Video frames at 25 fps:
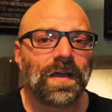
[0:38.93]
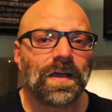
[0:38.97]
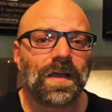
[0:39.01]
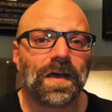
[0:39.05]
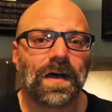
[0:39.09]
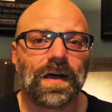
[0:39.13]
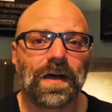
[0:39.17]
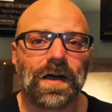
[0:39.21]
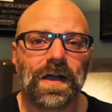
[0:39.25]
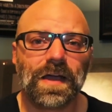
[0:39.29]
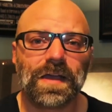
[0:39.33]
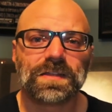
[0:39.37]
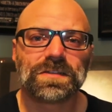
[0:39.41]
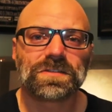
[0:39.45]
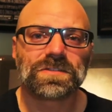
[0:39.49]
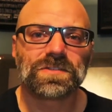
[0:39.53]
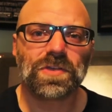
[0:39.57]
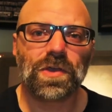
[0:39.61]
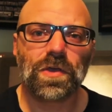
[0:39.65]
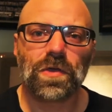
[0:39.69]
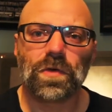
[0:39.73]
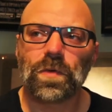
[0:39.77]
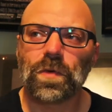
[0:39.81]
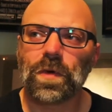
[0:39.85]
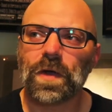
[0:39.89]
And
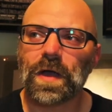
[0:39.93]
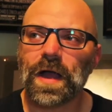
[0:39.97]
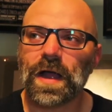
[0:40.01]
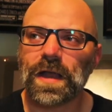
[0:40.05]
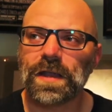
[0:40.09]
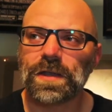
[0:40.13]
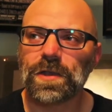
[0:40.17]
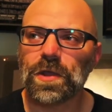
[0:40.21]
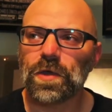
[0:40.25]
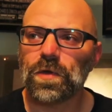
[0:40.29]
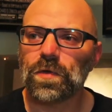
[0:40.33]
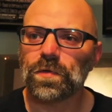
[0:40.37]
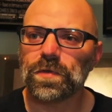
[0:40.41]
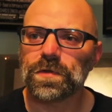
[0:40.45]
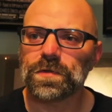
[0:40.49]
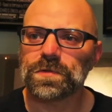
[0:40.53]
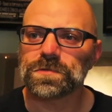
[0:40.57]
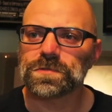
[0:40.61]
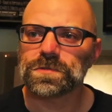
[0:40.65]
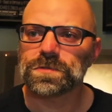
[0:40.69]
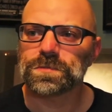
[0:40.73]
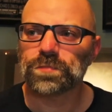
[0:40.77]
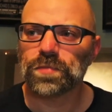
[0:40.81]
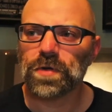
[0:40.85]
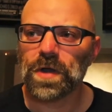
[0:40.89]
so I know
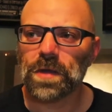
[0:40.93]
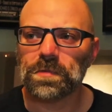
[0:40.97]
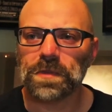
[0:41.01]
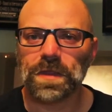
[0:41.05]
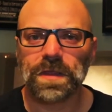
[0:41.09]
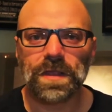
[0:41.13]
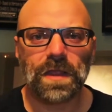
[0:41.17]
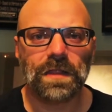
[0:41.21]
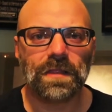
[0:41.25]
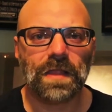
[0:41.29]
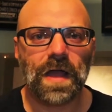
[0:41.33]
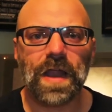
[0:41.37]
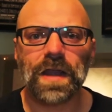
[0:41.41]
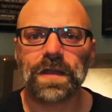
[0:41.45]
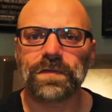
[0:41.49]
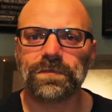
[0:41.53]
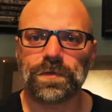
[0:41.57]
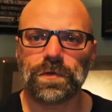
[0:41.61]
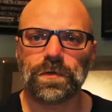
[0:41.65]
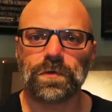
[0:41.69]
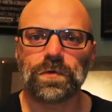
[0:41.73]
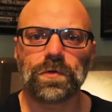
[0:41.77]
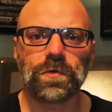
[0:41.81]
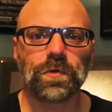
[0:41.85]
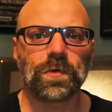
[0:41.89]
there's probably a lot of
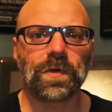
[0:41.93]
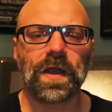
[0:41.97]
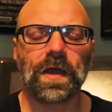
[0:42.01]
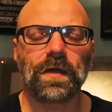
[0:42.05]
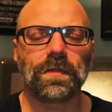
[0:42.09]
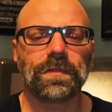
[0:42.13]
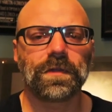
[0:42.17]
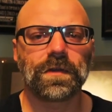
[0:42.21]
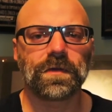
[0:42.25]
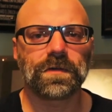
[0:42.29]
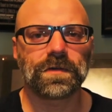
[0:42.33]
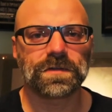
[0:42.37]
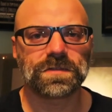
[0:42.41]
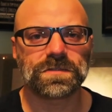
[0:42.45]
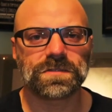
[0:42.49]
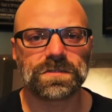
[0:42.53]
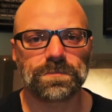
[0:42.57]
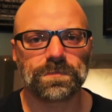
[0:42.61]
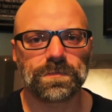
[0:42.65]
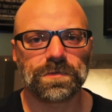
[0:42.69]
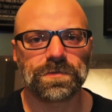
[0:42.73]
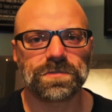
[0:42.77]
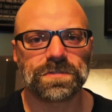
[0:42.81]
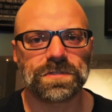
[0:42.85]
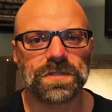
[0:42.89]
you who are out there in a
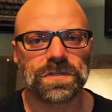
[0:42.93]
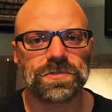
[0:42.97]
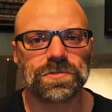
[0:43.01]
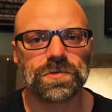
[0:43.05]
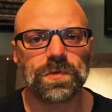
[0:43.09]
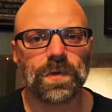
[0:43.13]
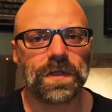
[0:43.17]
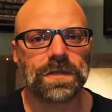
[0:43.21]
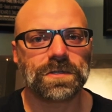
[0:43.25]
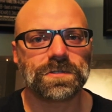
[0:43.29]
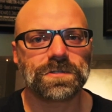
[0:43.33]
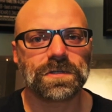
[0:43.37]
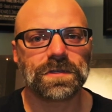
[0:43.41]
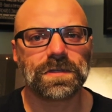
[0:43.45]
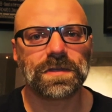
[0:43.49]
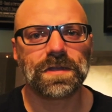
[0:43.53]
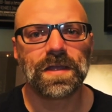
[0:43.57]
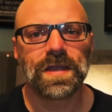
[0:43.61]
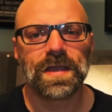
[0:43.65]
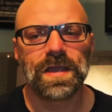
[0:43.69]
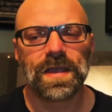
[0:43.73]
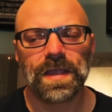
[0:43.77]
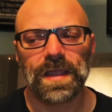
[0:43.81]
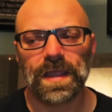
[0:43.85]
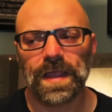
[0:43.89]
similar situation,
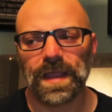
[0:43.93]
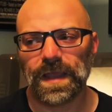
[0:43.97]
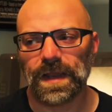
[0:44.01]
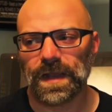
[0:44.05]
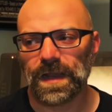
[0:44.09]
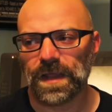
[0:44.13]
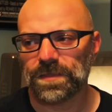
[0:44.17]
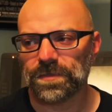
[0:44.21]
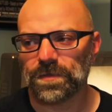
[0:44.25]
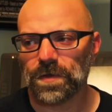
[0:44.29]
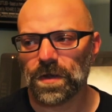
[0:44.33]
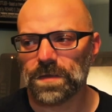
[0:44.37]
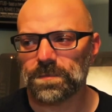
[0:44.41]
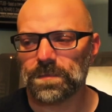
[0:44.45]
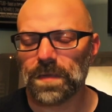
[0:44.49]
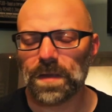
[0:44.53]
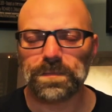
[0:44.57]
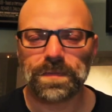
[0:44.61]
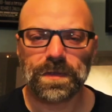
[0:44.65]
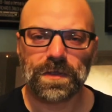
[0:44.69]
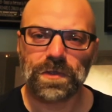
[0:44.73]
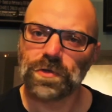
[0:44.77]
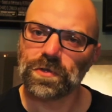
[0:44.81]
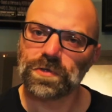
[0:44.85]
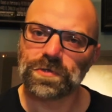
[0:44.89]
and I thought it might
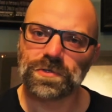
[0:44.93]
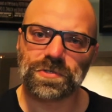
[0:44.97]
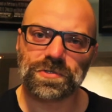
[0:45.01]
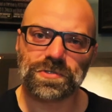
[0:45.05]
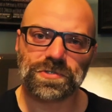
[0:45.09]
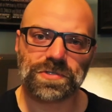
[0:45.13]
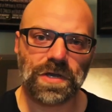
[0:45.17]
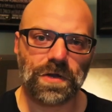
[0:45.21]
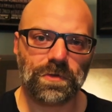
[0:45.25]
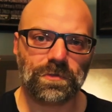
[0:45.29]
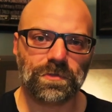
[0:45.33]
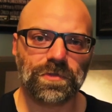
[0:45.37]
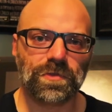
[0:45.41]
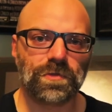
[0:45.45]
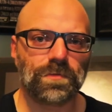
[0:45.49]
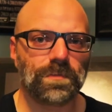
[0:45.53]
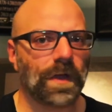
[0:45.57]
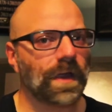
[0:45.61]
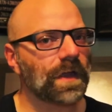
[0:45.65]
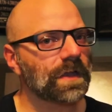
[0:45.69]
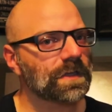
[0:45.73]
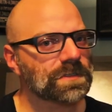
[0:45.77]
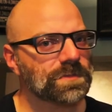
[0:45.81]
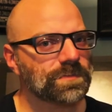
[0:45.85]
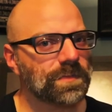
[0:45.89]
be good to share with you my
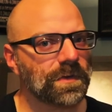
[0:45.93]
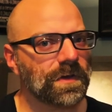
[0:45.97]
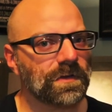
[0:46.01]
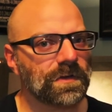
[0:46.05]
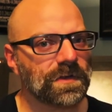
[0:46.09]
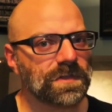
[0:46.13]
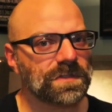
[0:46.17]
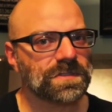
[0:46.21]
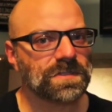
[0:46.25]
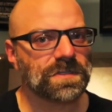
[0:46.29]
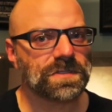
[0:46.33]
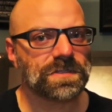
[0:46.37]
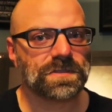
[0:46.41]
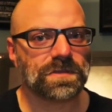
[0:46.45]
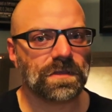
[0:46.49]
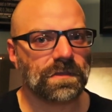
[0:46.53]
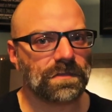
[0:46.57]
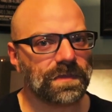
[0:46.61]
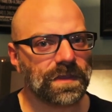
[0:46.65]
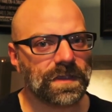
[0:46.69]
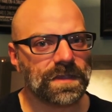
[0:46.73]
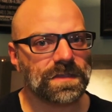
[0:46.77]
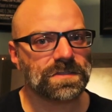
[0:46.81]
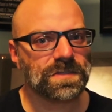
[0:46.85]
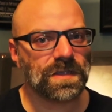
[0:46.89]
experiences, the
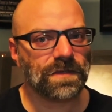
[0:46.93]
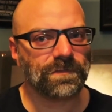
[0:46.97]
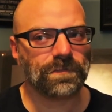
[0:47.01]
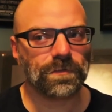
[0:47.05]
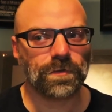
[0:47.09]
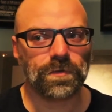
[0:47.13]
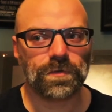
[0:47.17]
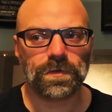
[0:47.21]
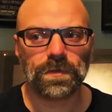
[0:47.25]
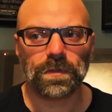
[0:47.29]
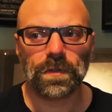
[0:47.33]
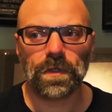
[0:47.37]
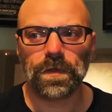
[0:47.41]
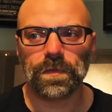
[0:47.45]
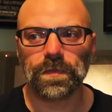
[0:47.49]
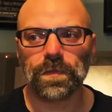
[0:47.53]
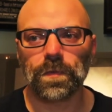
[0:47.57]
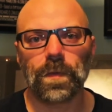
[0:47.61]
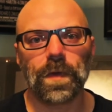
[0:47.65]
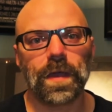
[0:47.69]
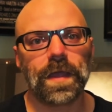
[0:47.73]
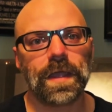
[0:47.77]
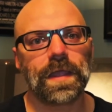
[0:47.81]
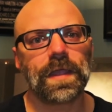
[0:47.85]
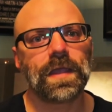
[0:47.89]
things I've learned along the
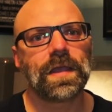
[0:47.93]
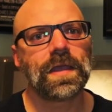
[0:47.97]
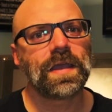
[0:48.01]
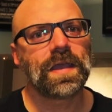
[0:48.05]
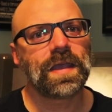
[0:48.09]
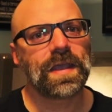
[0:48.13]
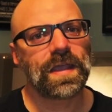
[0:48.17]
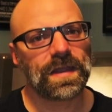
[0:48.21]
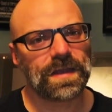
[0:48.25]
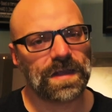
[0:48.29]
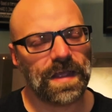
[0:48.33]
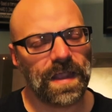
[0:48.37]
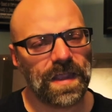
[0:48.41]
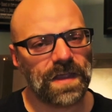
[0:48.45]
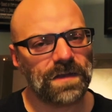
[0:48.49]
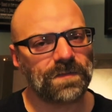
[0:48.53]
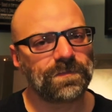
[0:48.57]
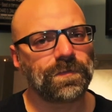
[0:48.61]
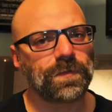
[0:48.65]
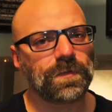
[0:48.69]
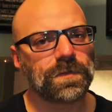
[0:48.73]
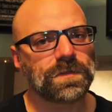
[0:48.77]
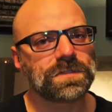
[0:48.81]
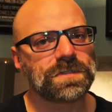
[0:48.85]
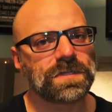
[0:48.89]
way, and a
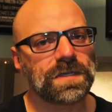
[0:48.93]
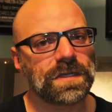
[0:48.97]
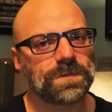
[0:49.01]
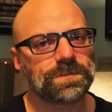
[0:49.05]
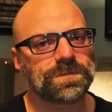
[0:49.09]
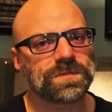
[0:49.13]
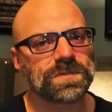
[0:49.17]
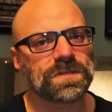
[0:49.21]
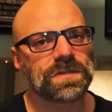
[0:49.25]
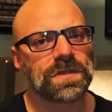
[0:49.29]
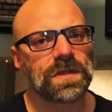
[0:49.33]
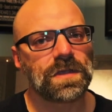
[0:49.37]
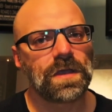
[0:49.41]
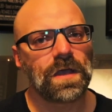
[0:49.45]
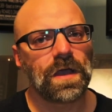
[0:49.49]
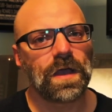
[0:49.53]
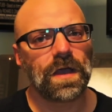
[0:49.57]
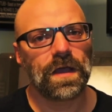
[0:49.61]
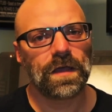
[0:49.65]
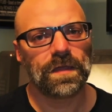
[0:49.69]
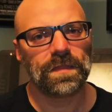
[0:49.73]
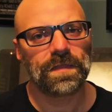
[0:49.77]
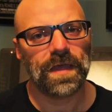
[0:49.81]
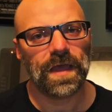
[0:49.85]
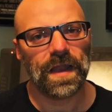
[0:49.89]
handful of tips
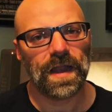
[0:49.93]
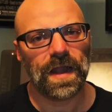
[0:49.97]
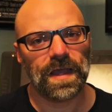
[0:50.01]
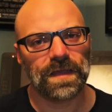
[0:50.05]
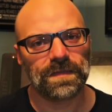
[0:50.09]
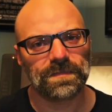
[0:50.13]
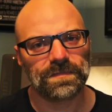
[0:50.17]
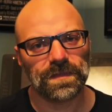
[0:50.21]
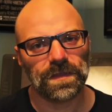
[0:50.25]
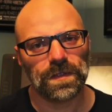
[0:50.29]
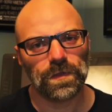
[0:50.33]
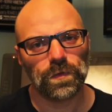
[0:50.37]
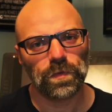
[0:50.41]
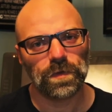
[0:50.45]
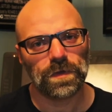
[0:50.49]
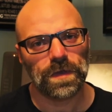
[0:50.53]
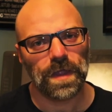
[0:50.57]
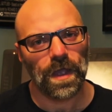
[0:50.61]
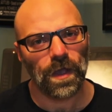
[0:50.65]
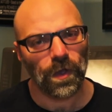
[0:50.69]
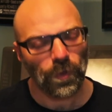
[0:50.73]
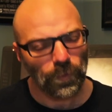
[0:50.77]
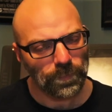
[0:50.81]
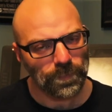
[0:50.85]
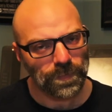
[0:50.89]
that I think would
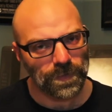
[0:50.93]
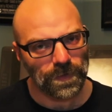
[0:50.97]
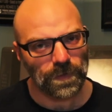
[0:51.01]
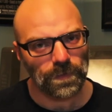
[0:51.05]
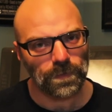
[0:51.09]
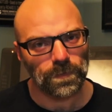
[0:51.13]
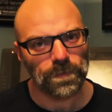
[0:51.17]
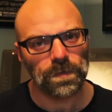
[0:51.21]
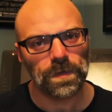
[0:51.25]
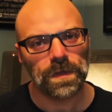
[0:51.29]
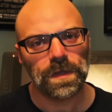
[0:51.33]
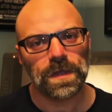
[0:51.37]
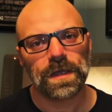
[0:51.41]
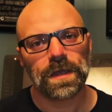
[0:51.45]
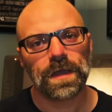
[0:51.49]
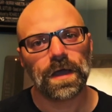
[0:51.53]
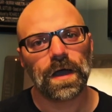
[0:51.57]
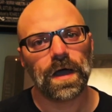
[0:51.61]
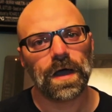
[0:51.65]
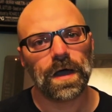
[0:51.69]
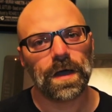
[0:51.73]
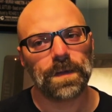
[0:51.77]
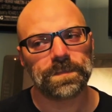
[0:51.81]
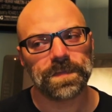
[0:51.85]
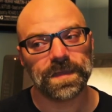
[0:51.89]
help you
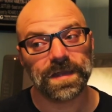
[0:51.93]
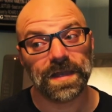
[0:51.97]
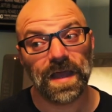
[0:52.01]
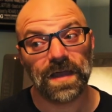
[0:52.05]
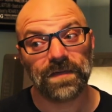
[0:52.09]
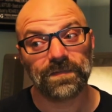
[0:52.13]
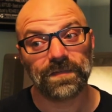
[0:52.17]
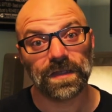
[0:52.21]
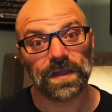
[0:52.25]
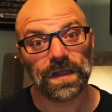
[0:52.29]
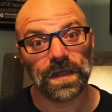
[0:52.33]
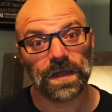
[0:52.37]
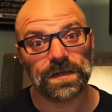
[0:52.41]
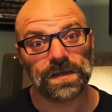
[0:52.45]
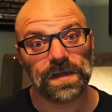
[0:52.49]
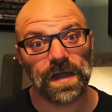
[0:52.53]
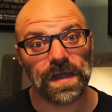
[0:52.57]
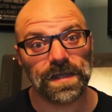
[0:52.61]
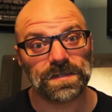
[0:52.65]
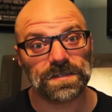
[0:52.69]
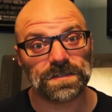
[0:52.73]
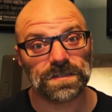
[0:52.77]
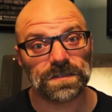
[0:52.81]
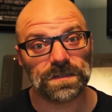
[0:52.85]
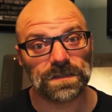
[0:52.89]
in having a
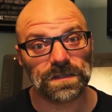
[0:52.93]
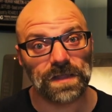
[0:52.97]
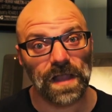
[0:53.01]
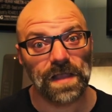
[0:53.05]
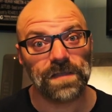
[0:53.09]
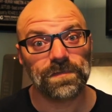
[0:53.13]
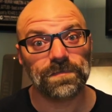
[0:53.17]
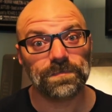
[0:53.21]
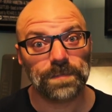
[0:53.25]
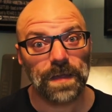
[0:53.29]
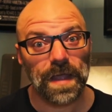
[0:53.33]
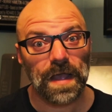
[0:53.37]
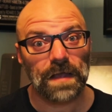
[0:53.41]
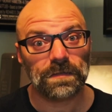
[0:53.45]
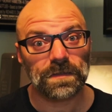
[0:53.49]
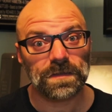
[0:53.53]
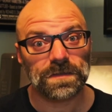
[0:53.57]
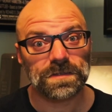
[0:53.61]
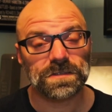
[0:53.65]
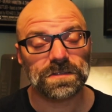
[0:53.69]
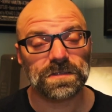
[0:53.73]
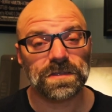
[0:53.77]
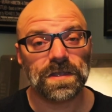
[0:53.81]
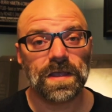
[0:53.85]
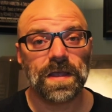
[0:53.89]
nice life
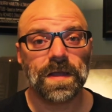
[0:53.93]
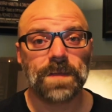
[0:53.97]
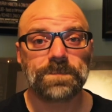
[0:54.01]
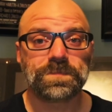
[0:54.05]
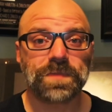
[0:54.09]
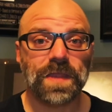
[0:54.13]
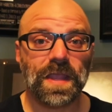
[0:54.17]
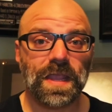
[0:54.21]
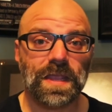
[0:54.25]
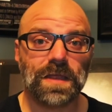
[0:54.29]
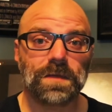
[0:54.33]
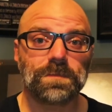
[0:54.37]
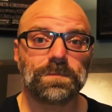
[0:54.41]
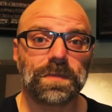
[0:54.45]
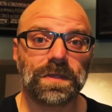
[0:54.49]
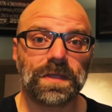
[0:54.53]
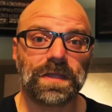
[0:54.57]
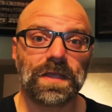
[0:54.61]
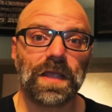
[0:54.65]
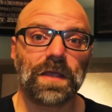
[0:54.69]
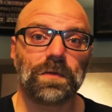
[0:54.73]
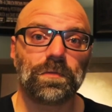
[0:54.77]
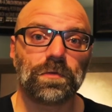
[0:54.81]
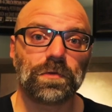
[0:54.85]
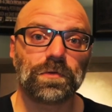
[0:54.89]
balance and
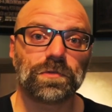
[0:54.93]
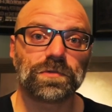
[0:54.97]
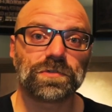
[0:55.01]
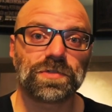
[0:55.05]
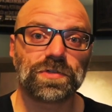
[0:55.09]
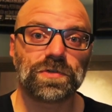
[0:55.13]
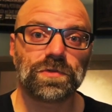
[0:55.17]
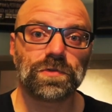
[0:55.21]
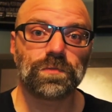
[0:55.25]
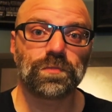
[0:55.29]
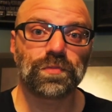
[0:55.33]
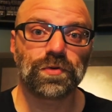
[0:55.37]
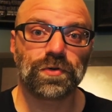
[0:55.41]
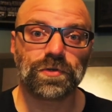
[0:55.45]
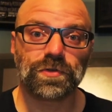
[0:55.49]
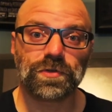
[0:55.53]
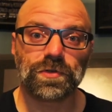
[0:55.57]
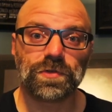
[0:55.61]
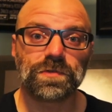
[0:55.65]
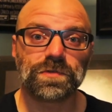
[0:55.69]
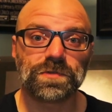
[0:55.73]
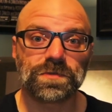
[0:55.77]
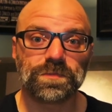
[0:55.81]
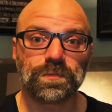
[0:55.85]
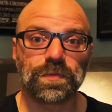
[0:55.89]
be able to
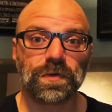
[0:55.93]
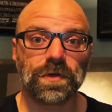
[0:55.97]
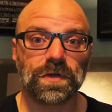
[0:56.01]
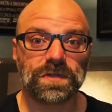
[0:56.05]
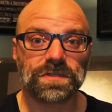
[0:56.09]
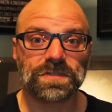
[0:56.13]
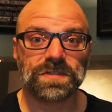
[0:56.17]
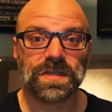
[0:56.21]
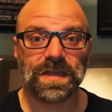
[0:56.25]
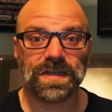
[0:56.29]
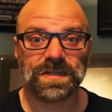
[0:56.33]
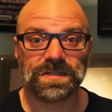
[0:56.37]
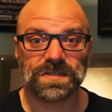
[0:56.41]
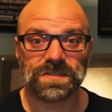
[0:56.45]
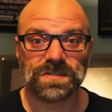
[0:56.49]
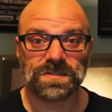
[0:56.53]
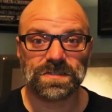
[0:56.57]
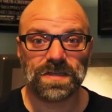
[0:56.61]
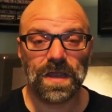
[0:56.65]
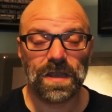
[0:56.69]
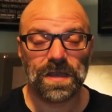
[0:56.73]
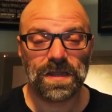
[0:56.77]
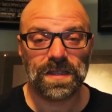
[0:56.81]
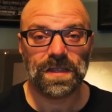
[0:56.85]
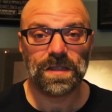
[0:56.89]
produce books at a
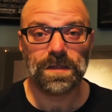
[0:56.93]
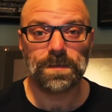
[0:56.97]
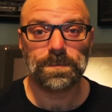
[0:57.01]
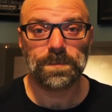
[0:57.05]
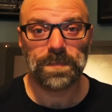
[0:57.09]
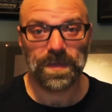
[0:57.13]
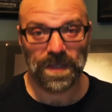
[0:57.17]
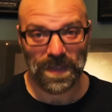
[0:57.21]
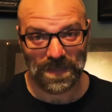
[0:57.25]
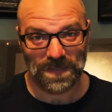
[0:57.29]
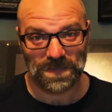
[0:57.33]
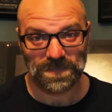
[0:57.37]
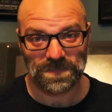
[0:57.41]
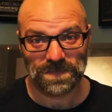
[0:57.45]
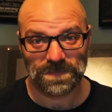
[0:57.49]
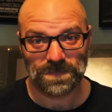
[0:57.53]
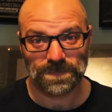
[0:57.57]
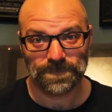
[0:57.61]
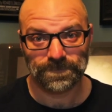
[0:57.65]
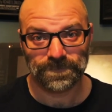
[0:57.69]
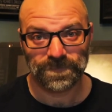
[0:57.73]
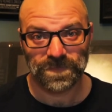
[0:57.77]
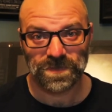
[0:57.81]
steady pace.